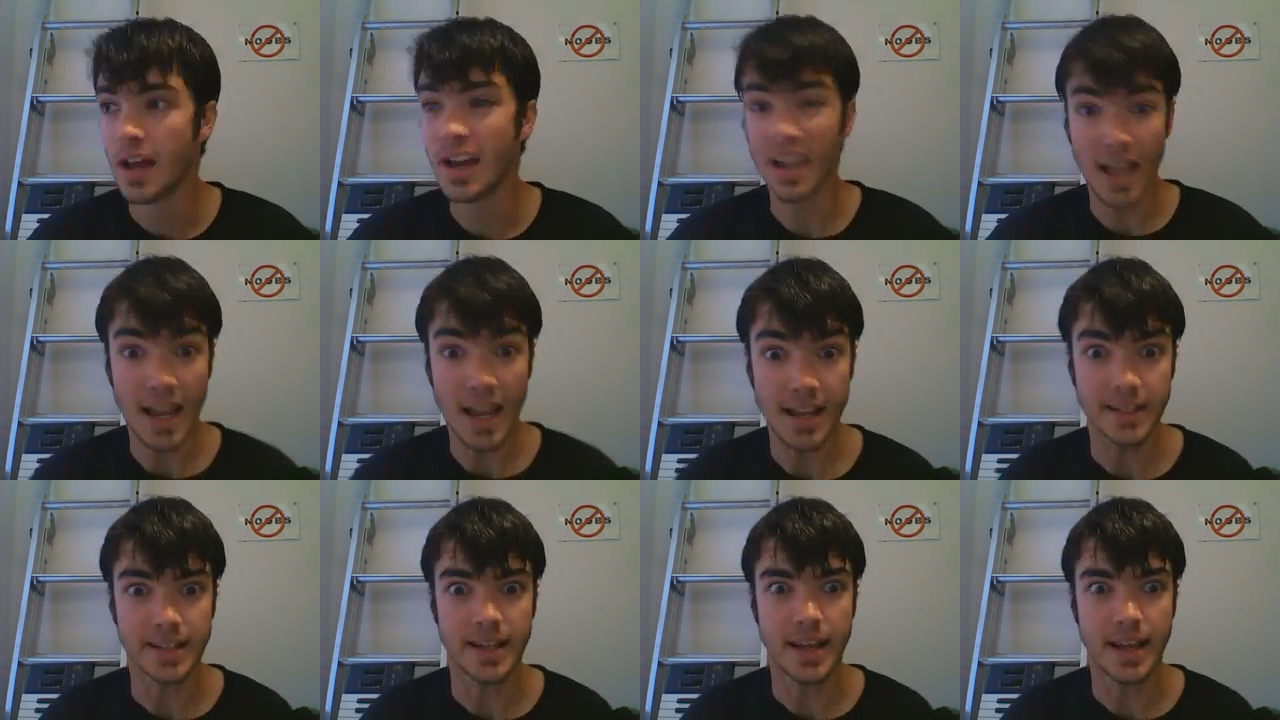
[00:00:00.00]
An
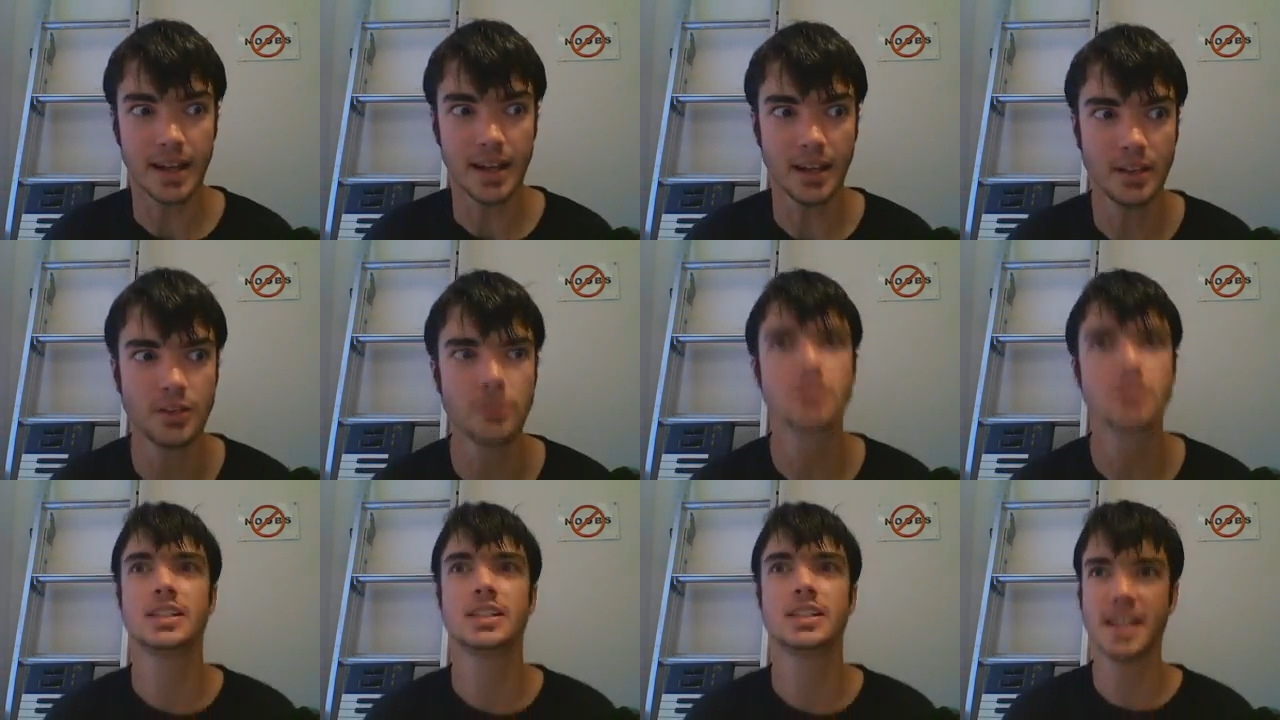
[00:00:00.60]

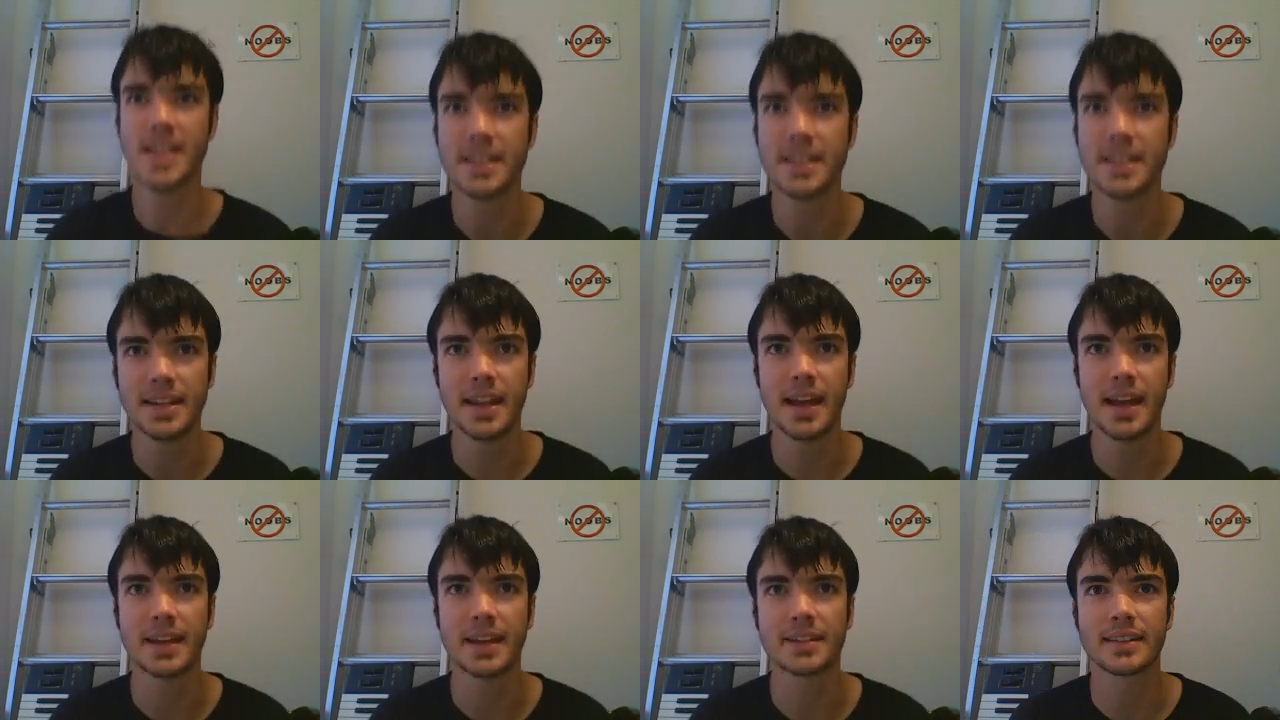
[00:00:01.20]
8800
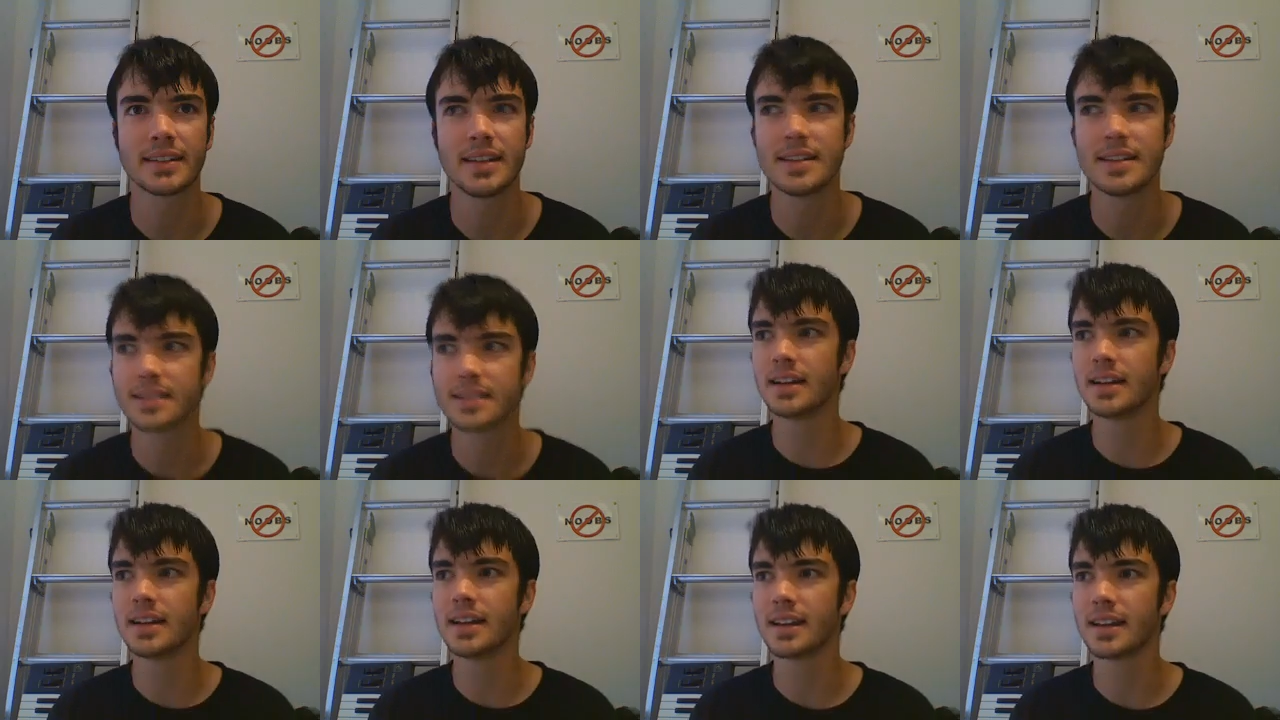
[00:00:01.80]
GTX. It's
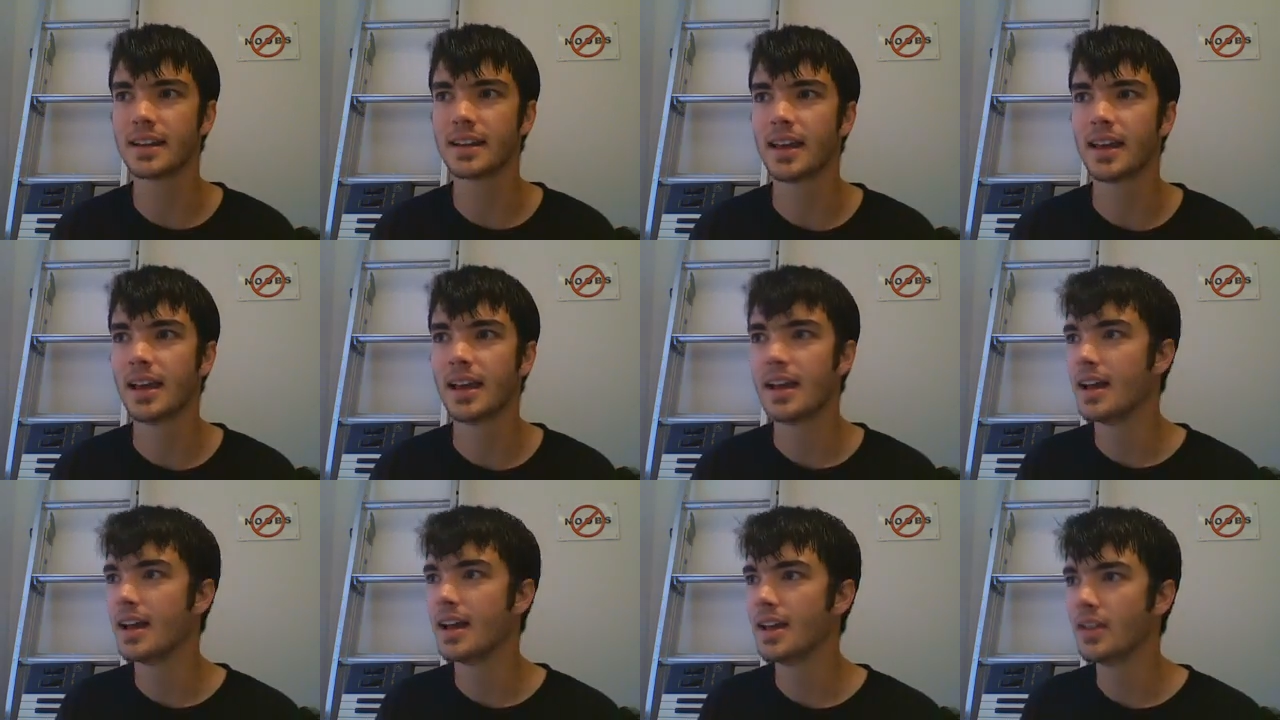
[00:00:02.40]
like,
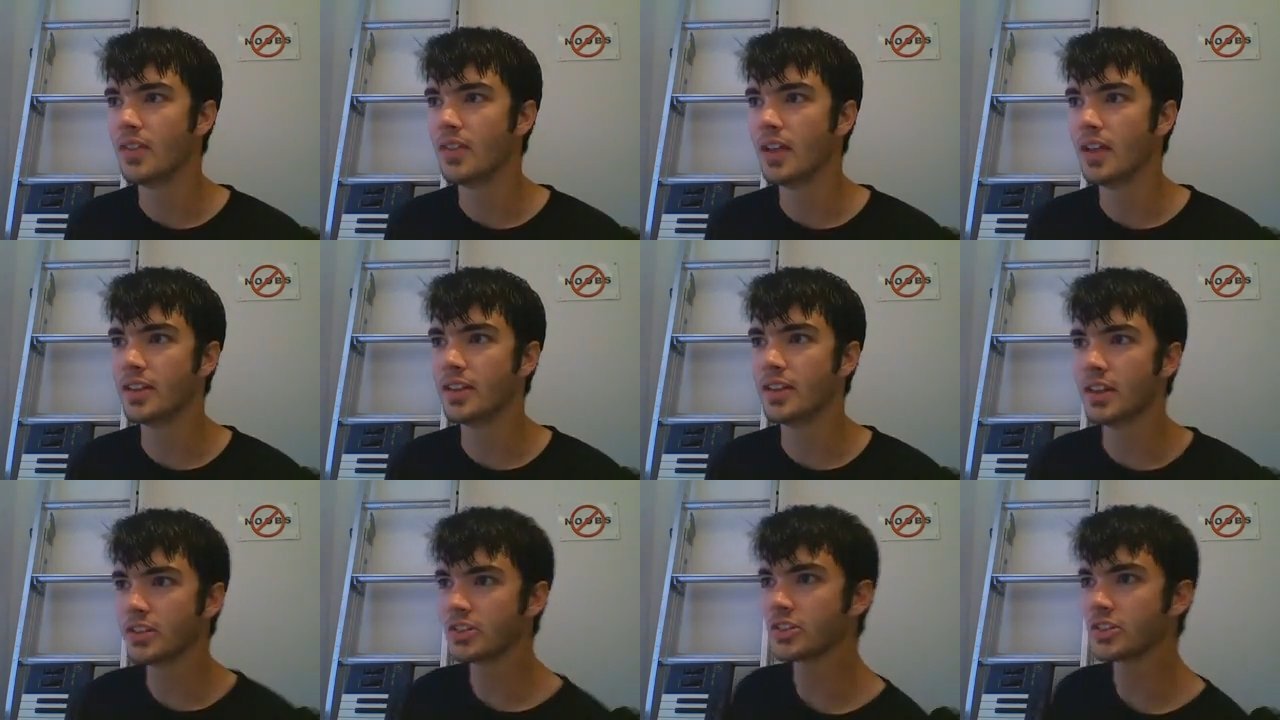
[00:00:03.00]
they're
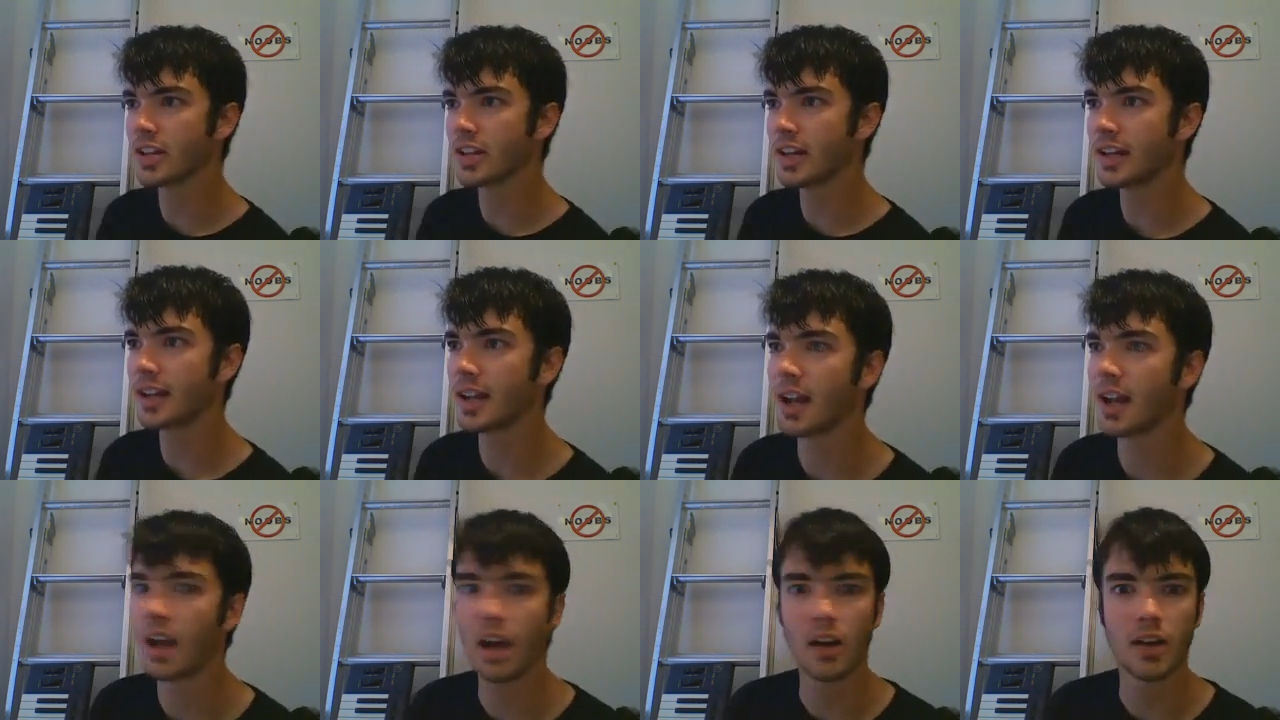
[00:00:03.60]
just like,
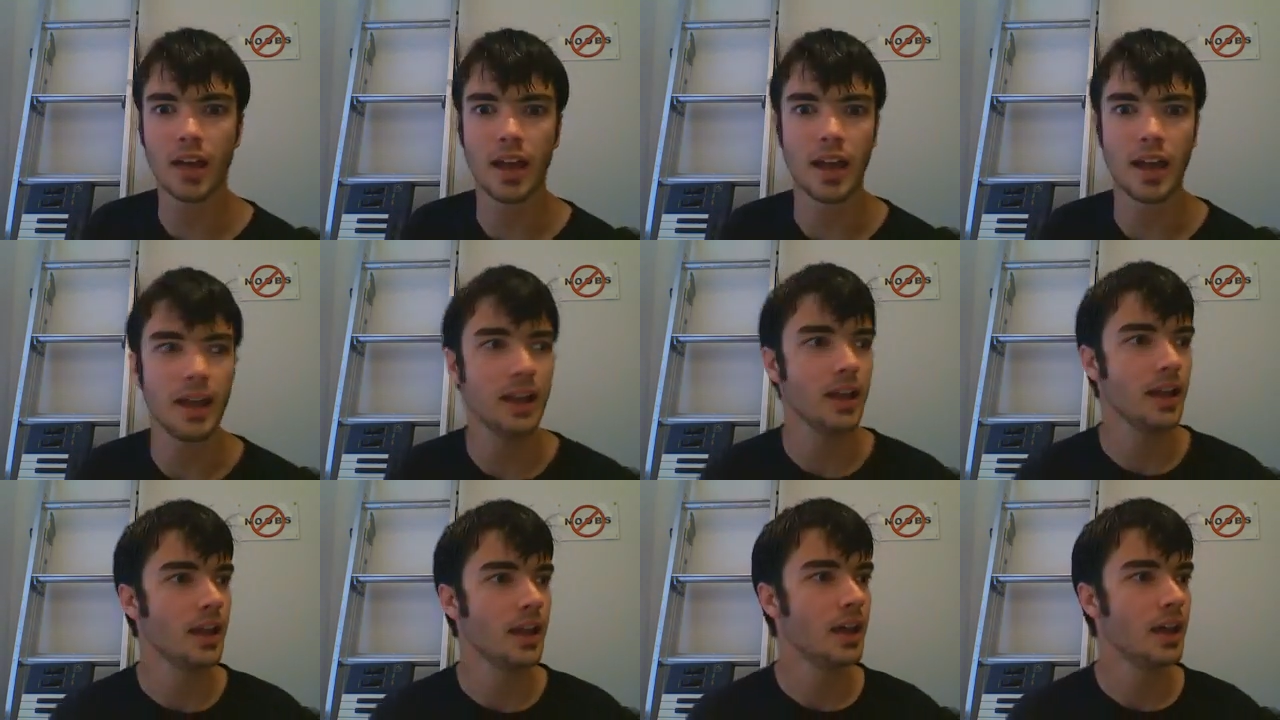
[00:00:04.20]
okay,